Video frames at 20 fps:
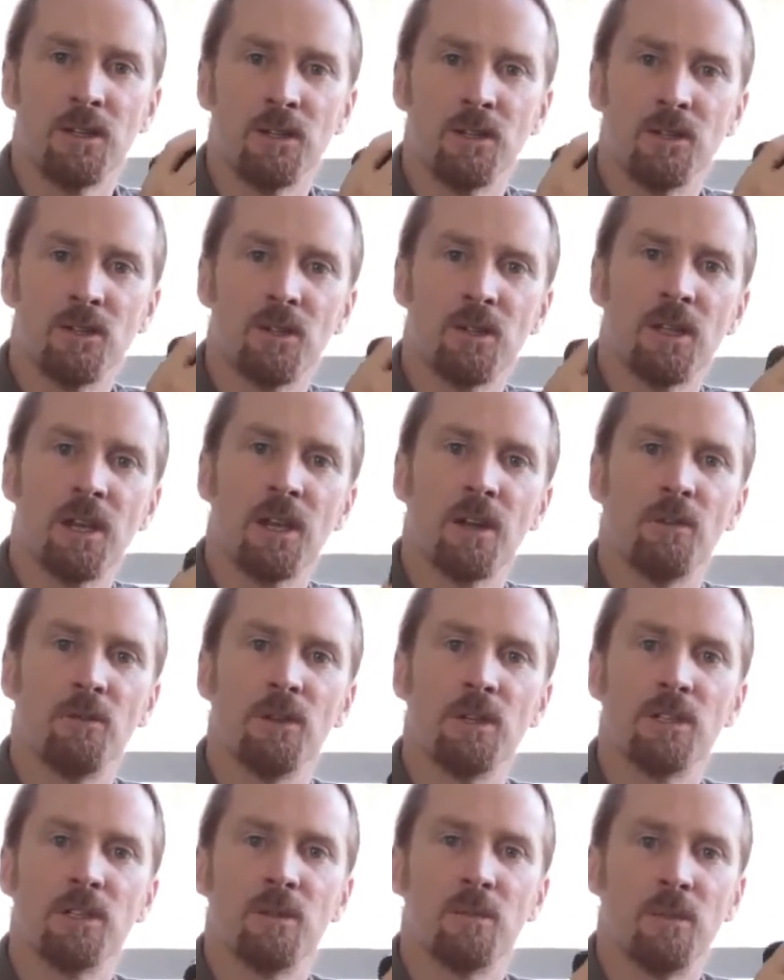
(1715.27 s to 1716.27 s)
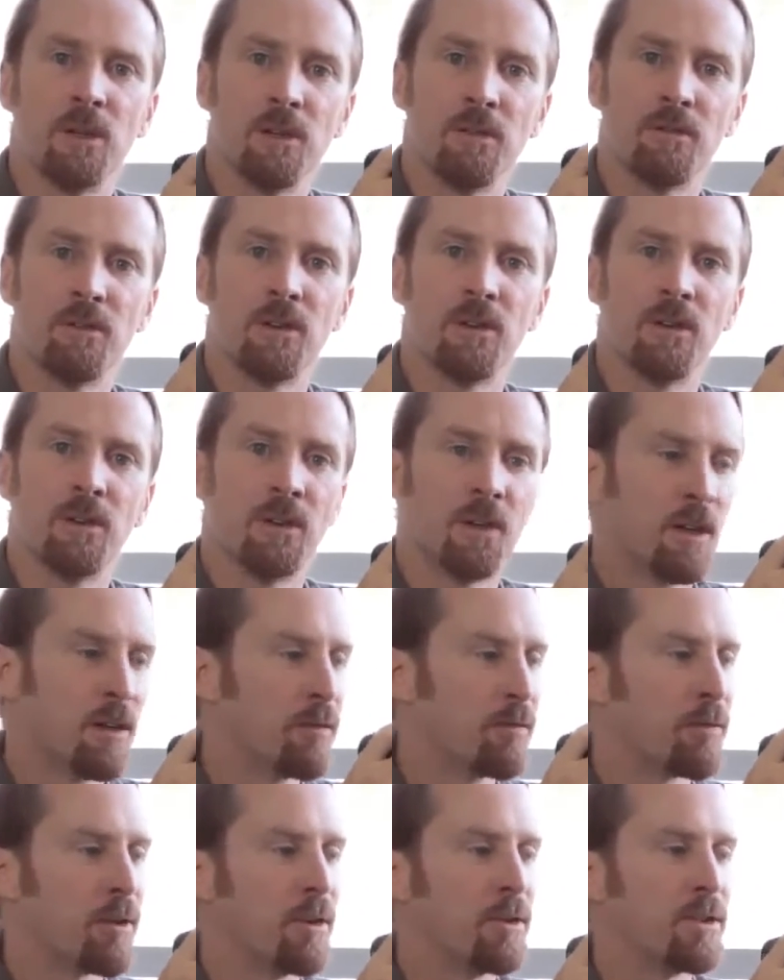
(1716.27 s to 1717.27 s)
you should get a reasonably
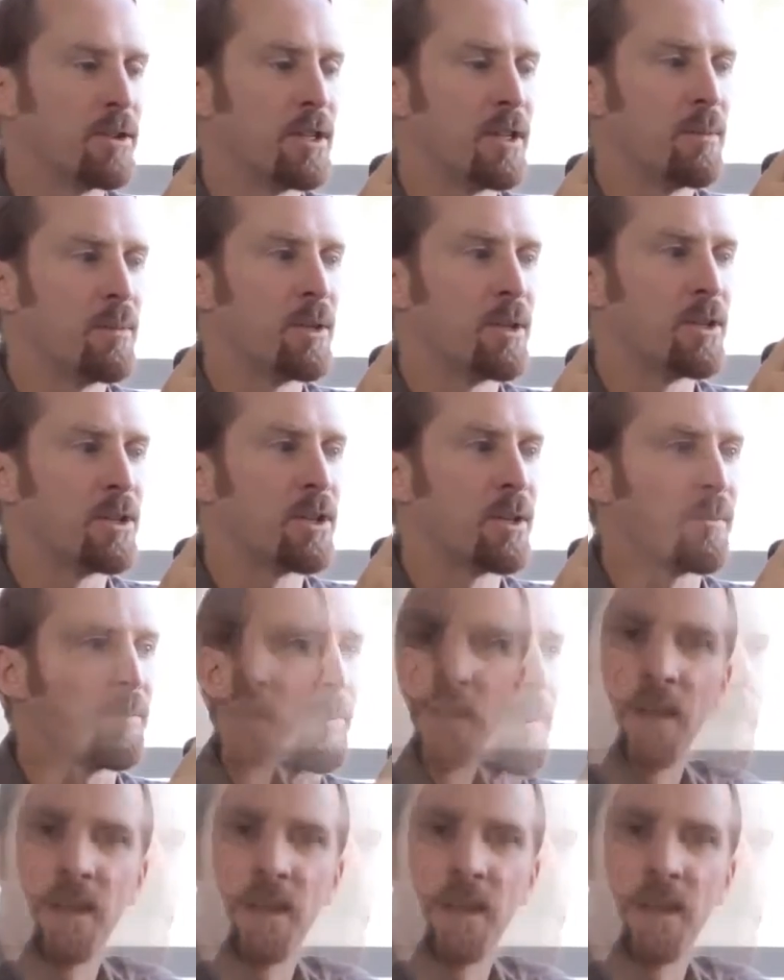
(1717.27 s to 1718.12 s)
frozen image.